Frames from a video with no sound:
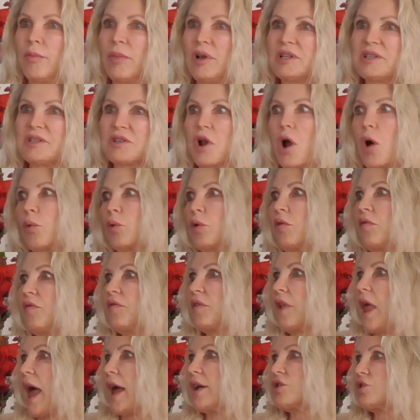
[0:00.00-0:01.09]
It's not real
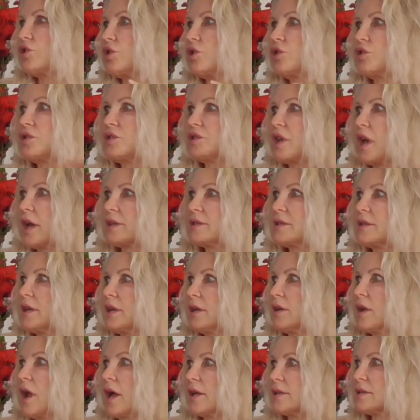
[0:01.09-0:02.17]
flashy or sexy
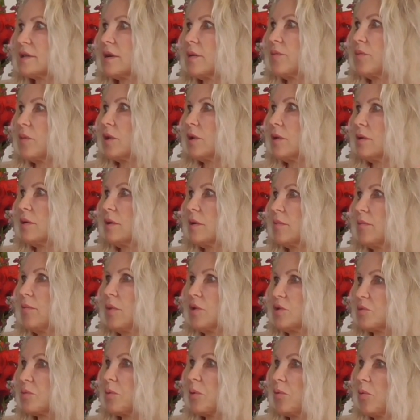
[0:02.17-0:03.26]
and not something that
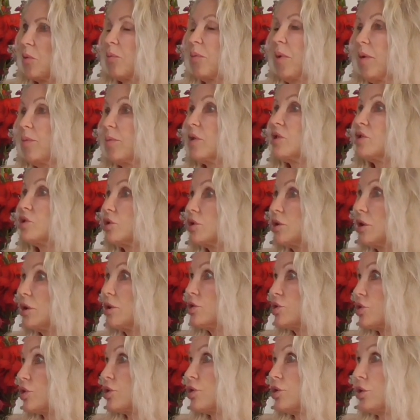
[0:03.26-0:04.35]
most people pay much
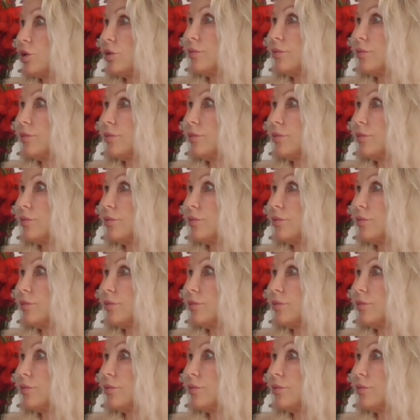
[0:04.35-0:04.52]
attention